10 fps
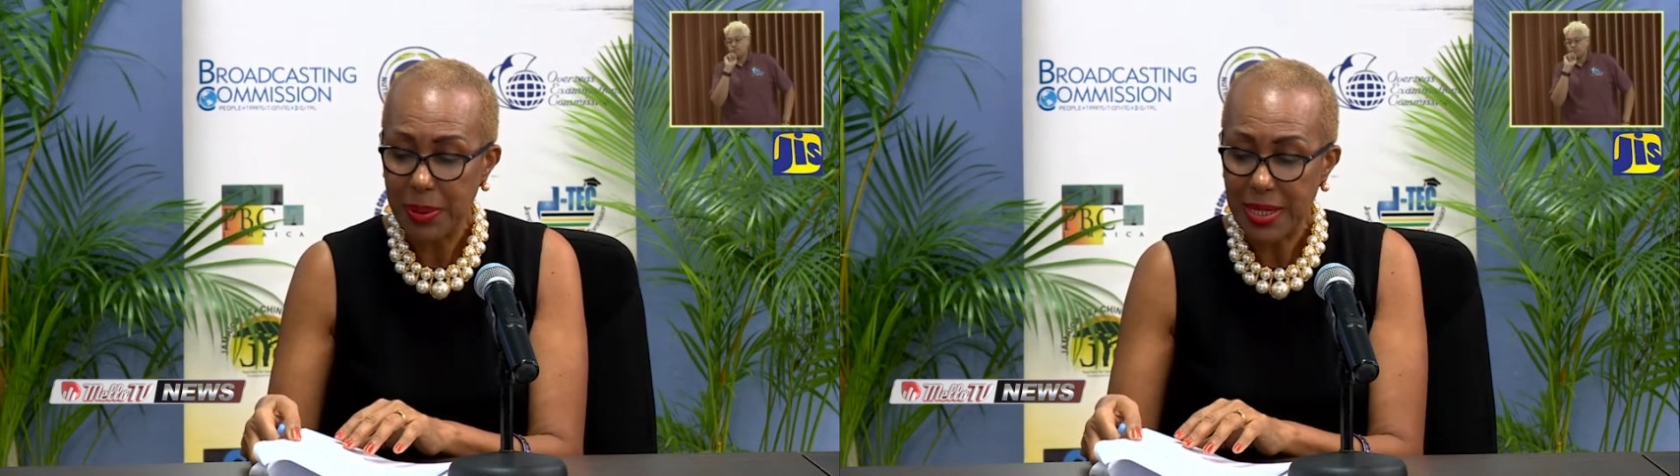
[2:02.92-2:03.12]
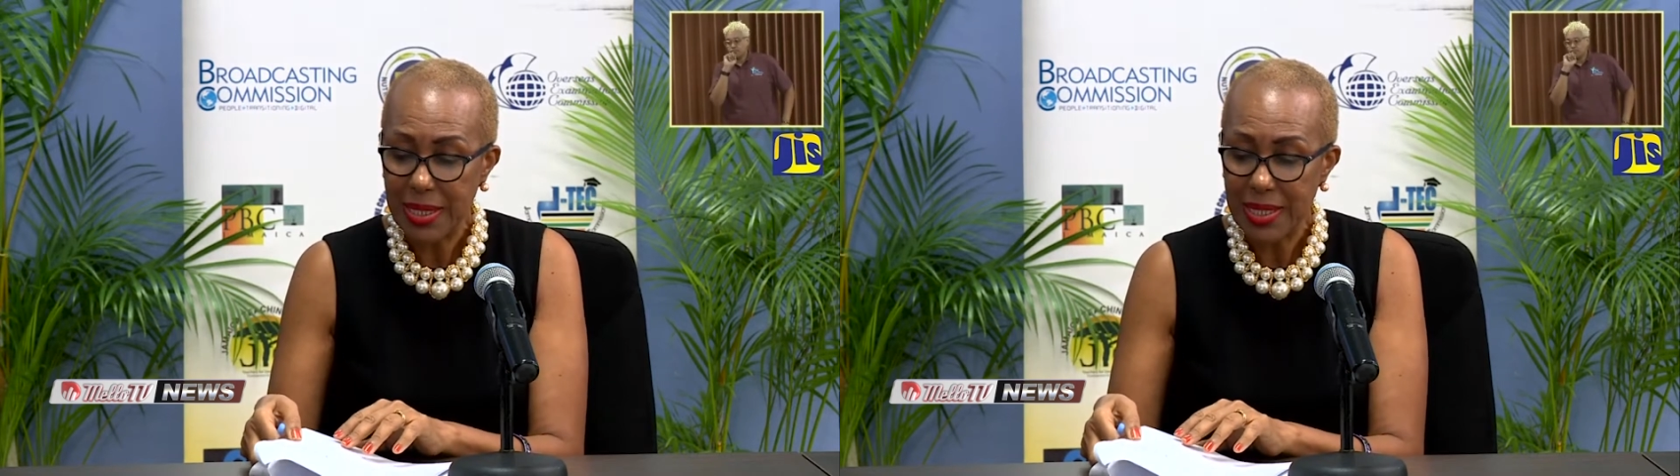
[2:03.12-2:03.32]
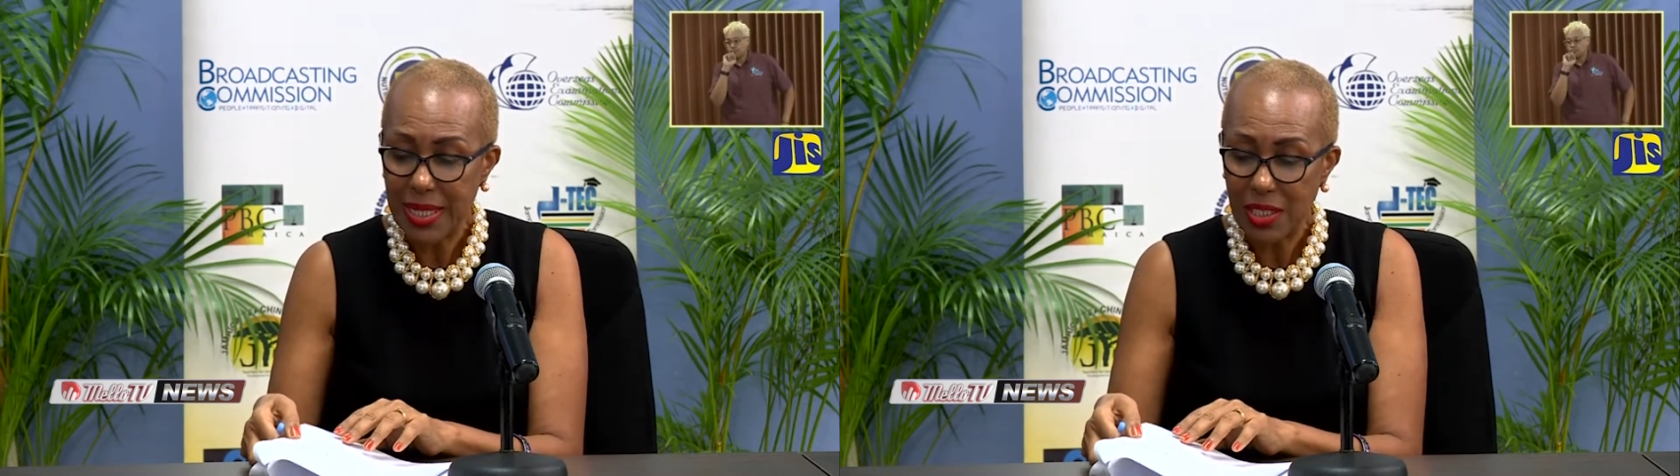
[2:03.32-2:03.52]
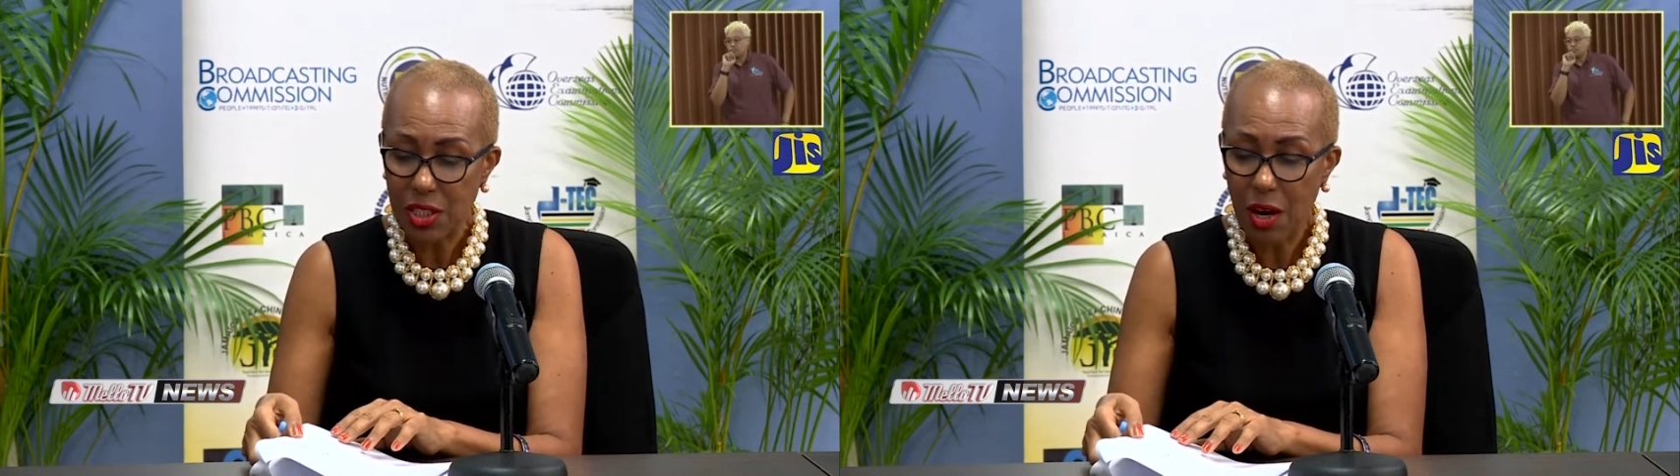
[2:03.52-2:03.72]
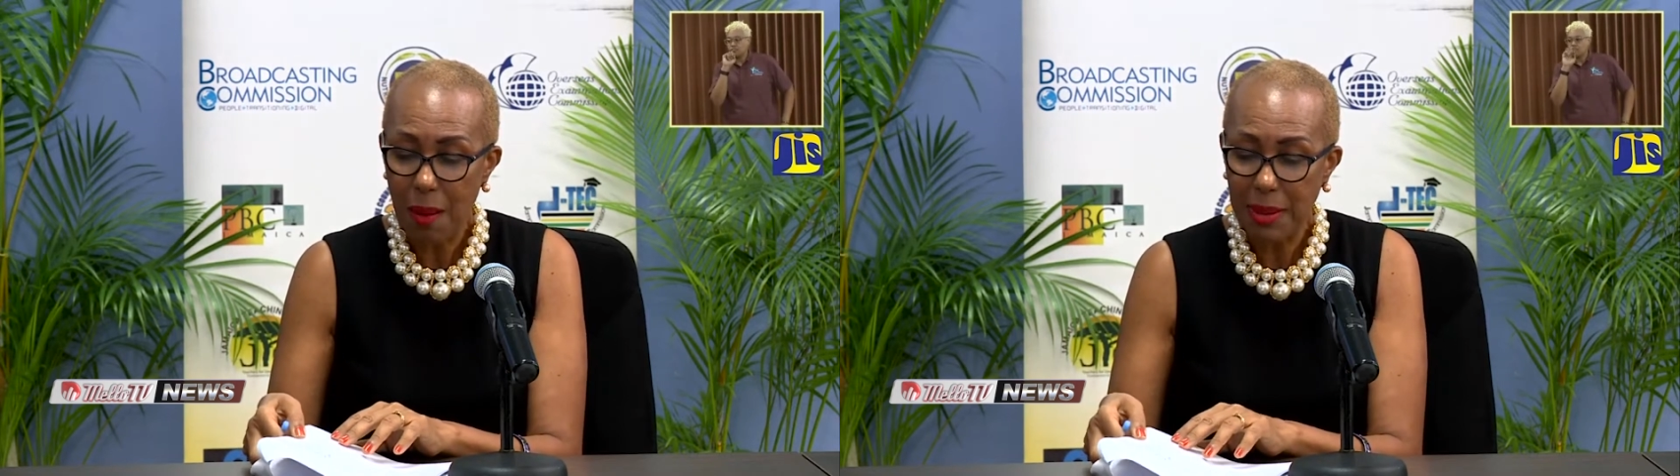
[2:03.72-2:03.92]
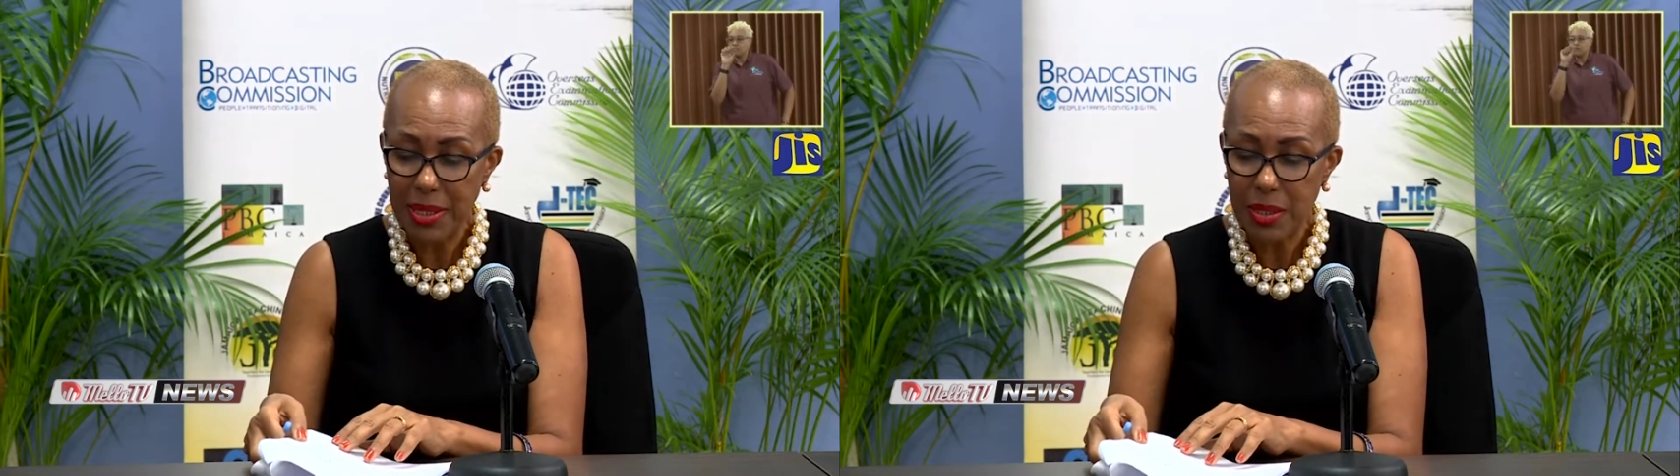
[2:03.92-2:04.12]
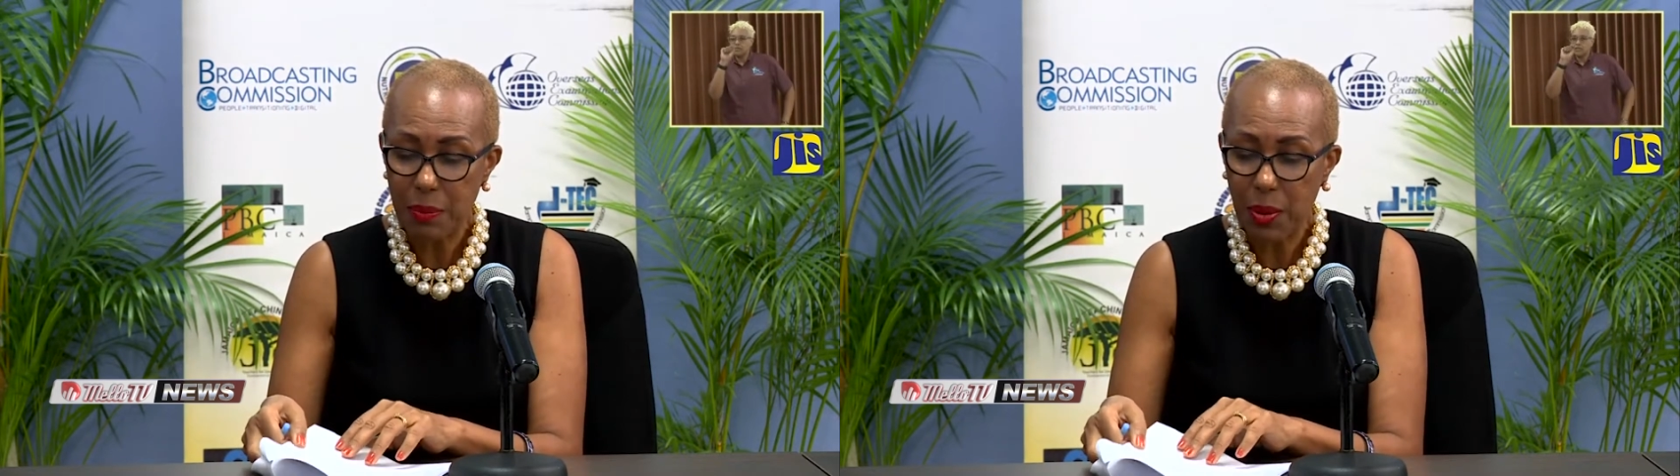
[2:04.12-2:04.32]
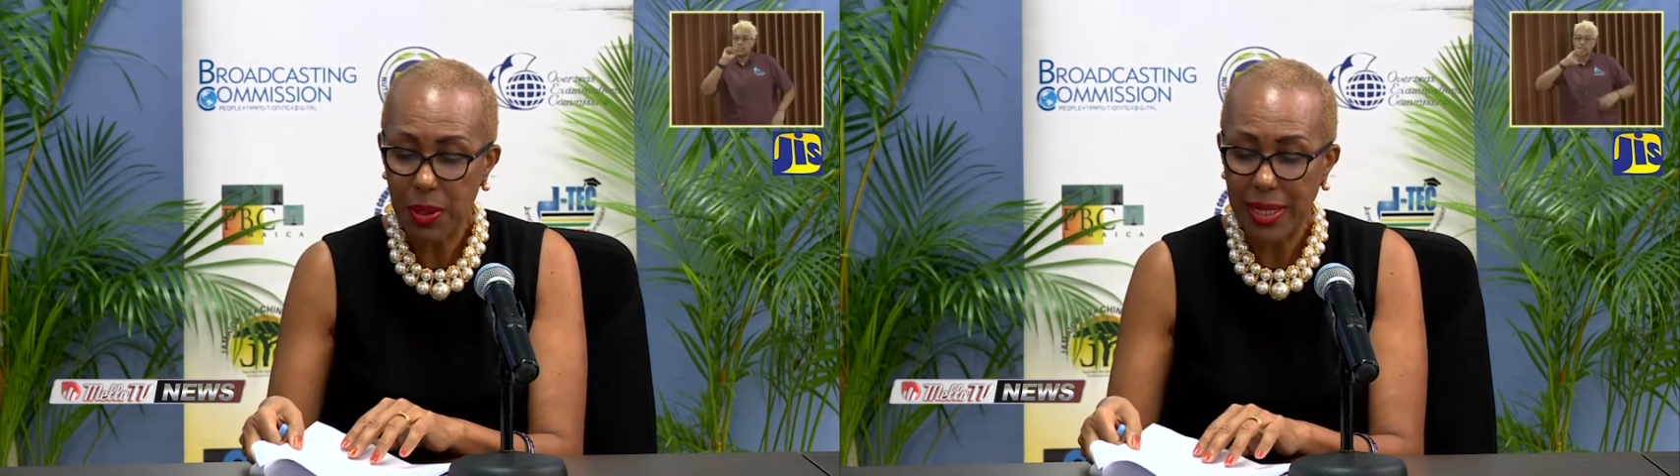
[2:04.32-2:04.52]
be St. Thomas,
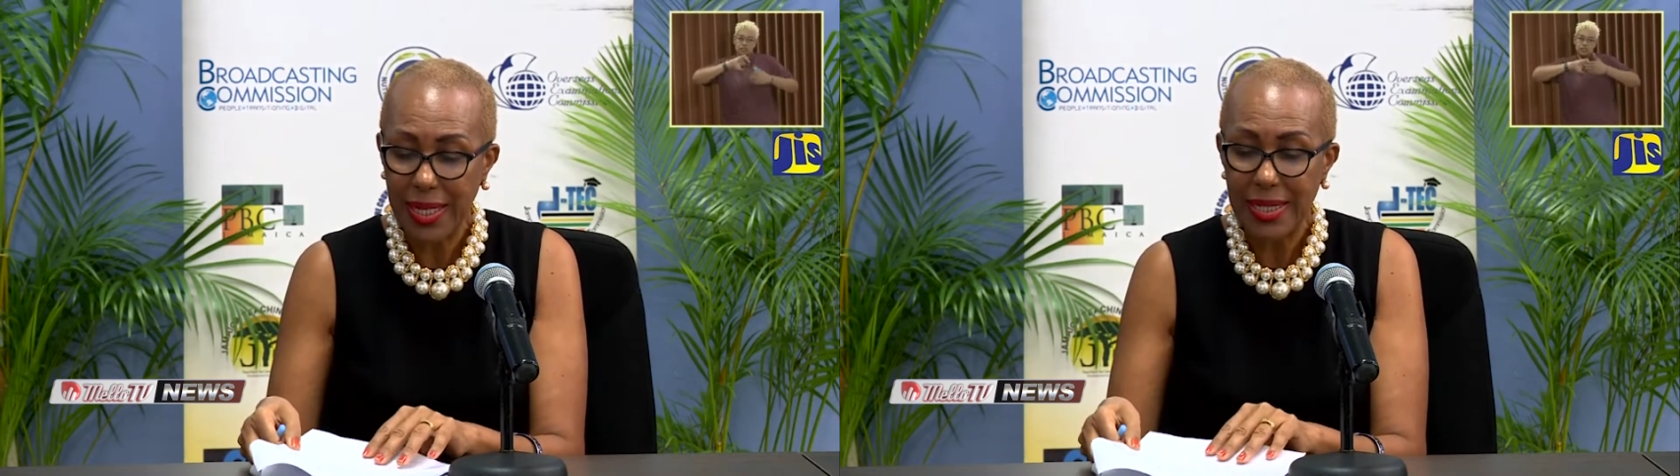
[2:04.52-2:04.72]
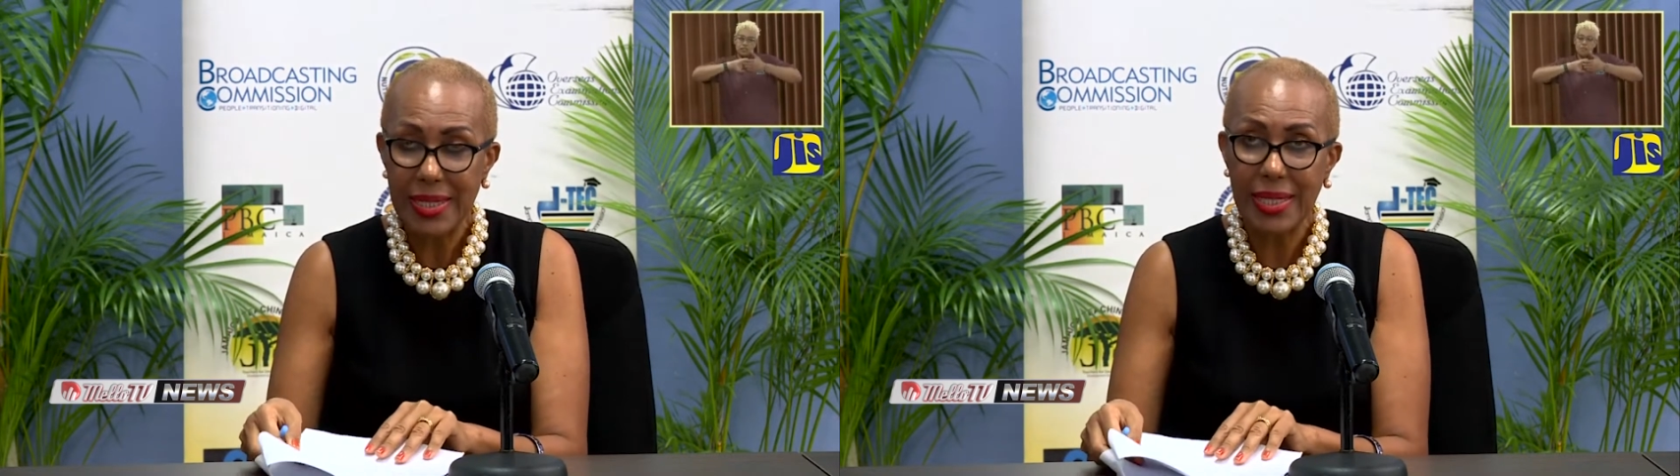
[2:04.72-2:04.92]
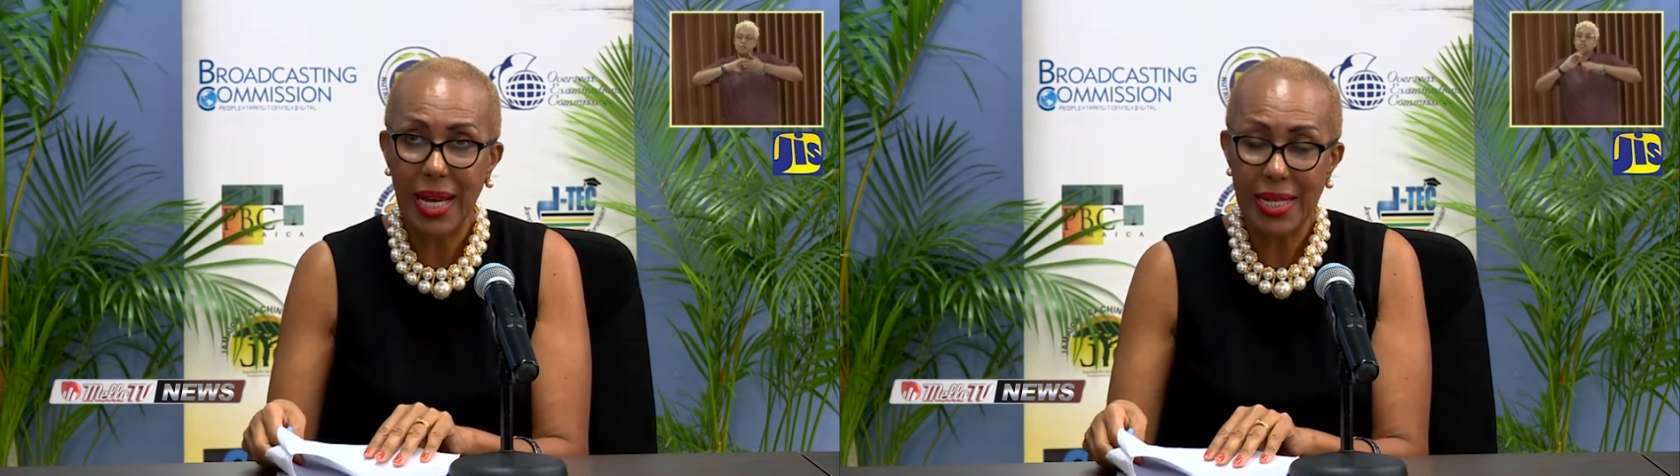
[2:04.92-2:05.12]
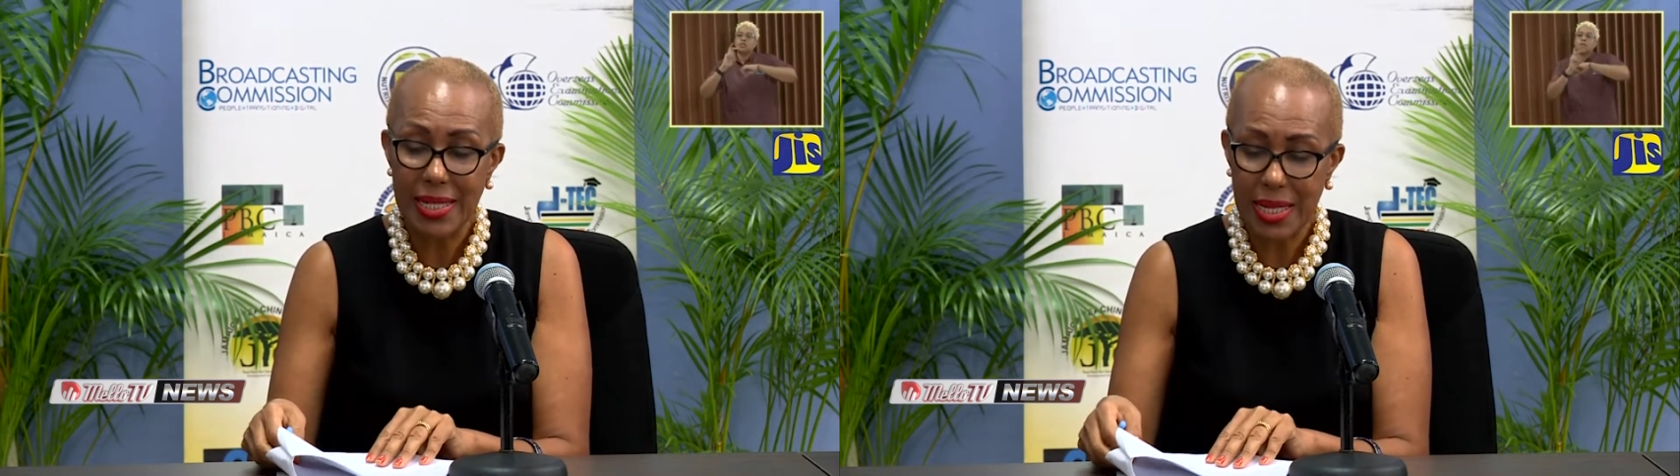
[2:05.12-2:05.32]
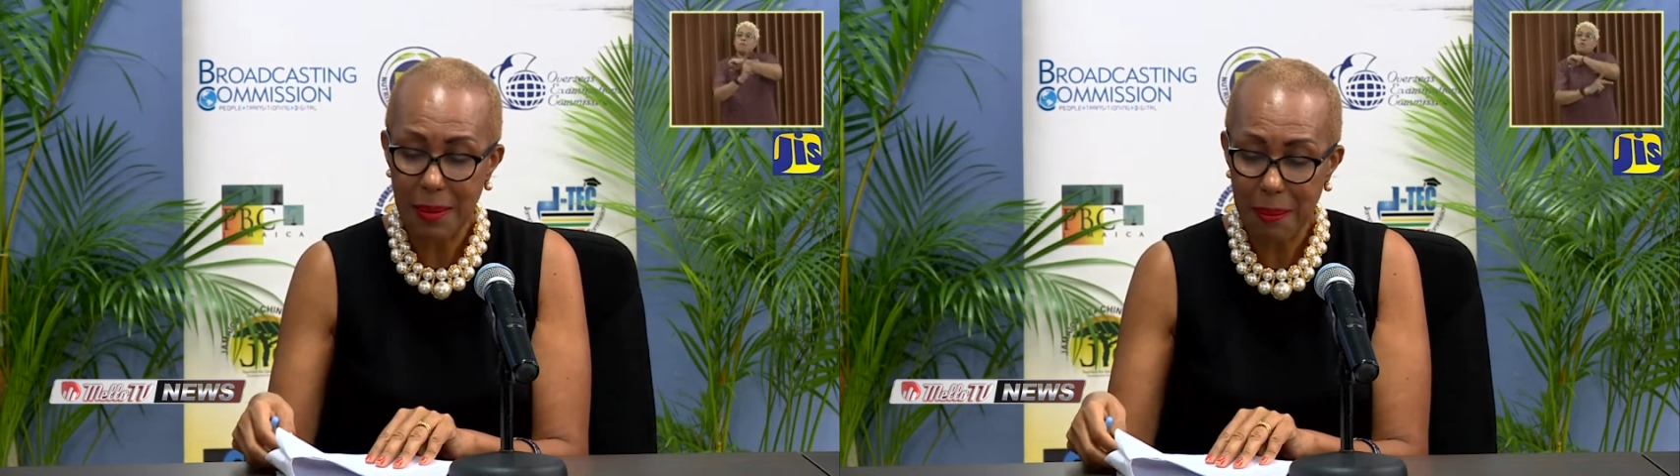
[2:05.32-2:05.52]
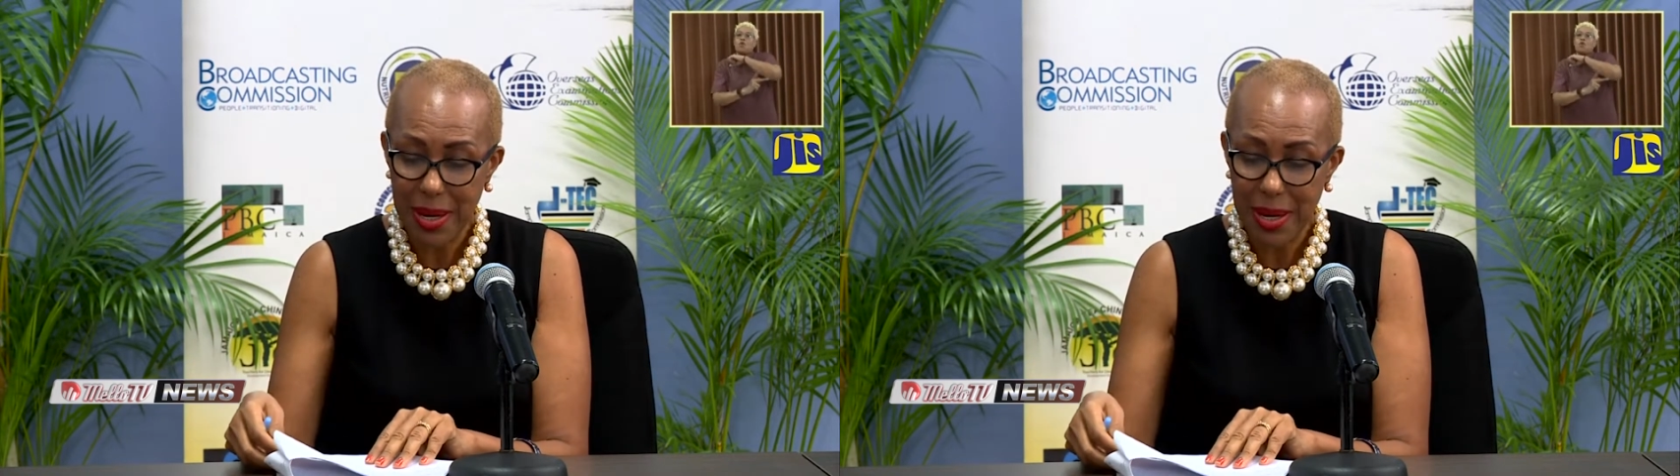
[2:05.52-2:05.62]
Portland, and St.